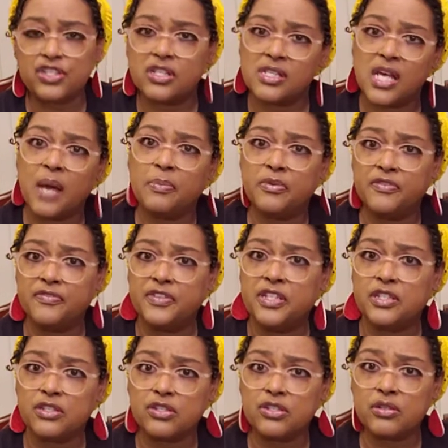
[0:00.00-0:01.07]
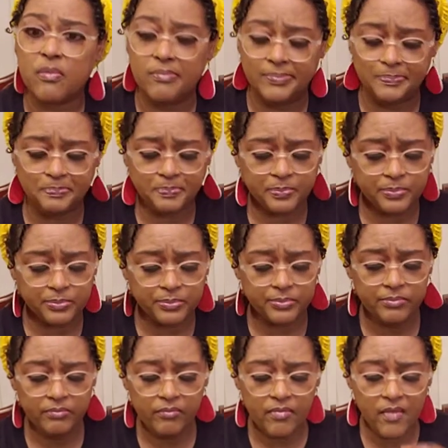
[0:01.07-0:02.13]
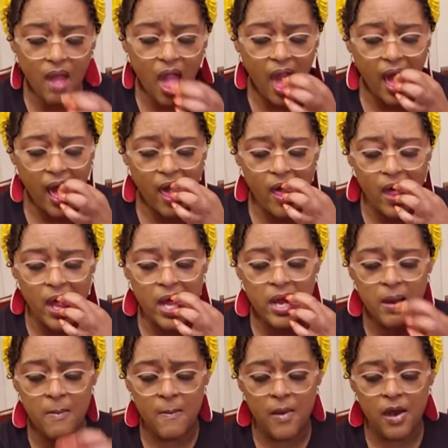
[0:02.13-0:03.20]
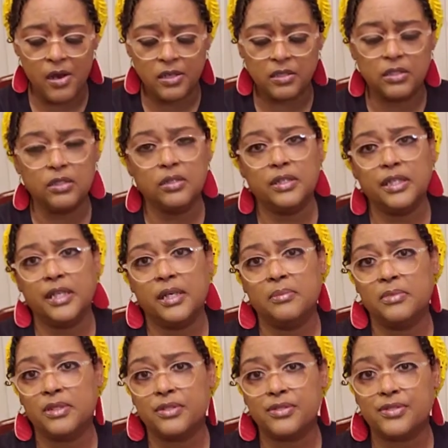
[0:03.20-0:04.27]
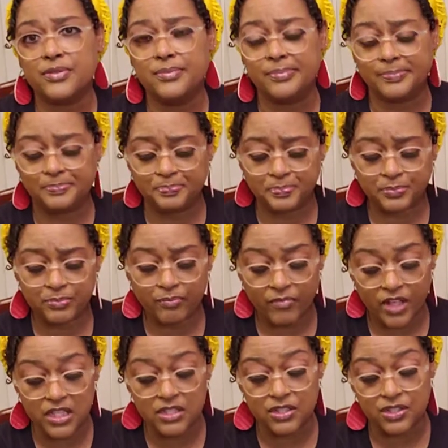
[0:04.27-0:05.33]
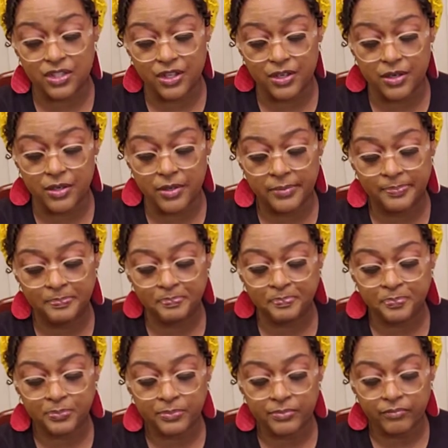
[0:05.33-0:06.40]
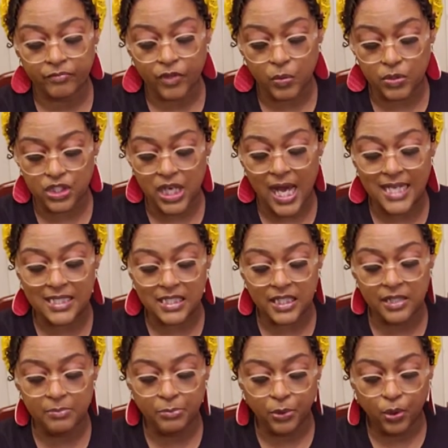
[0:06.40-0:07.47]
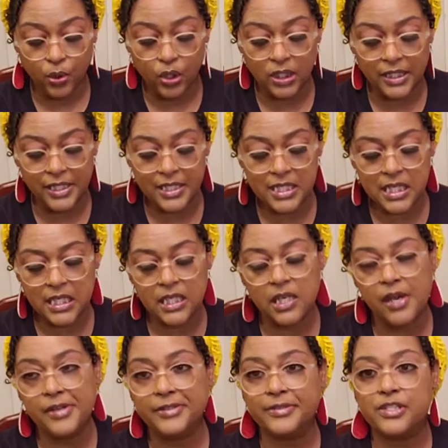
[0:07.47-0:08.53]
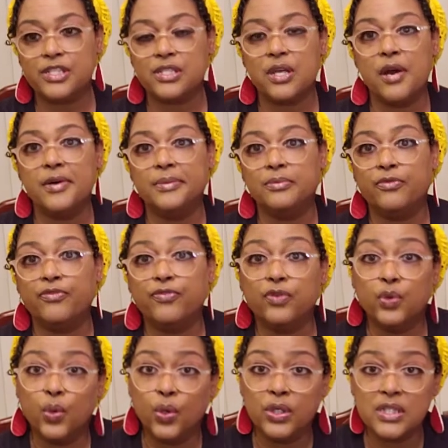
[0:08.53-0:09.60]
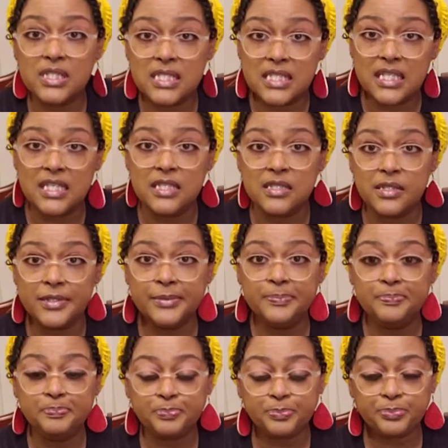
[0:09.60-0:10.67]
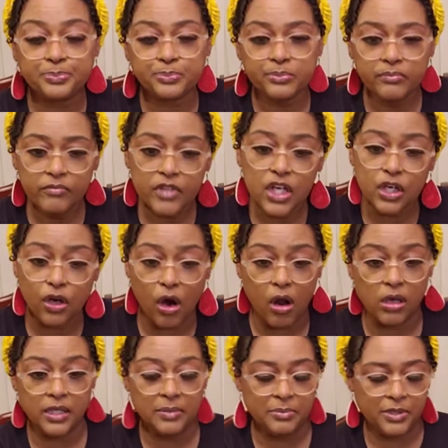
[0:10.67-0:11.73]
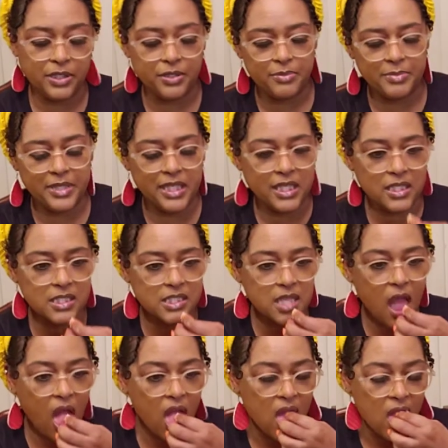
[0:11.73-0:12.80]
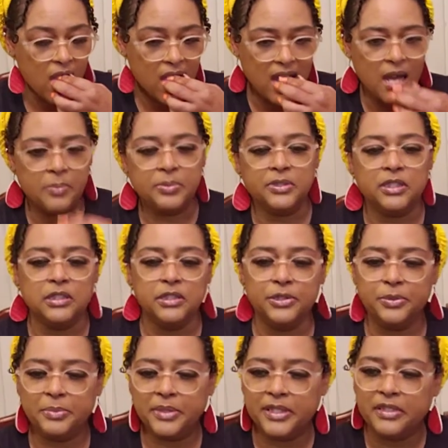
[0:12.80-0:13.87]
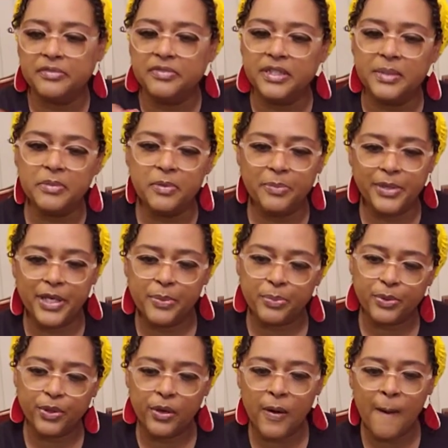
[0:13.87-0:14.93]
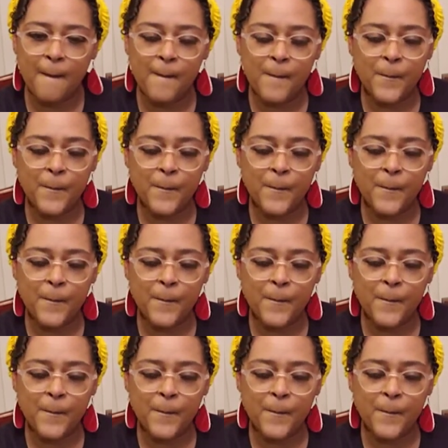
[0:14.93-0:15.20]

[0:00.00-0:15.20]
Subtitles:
type of fish. And Lord have mercy, this is good. Which I did boil it in some Florida seasoning, garlic butter mix. I put a little bit of lemon pepper,